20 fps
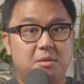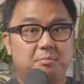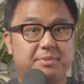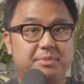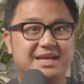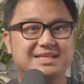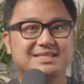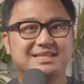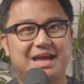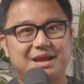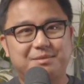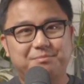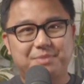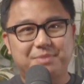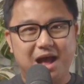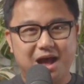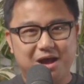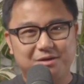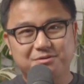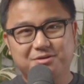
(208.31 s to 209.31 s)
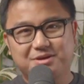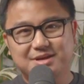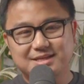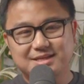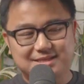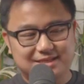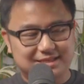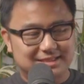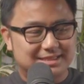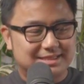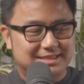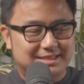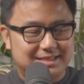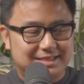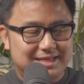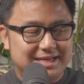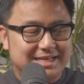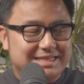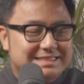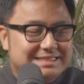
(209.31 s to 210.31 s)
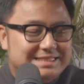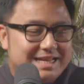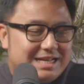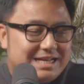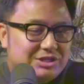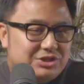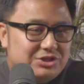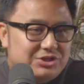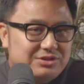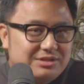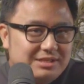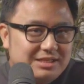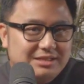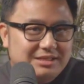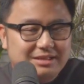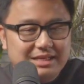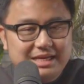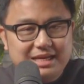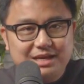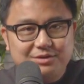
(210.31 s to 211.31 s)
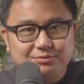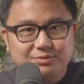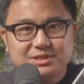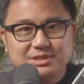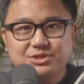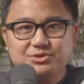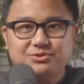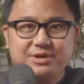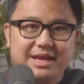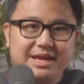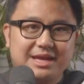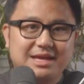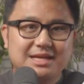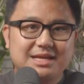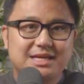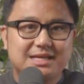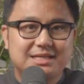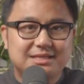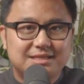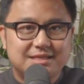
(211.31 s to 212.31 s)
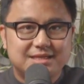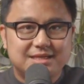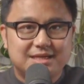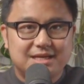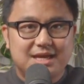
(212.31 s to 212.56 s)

Baseline power is intentionally restrained.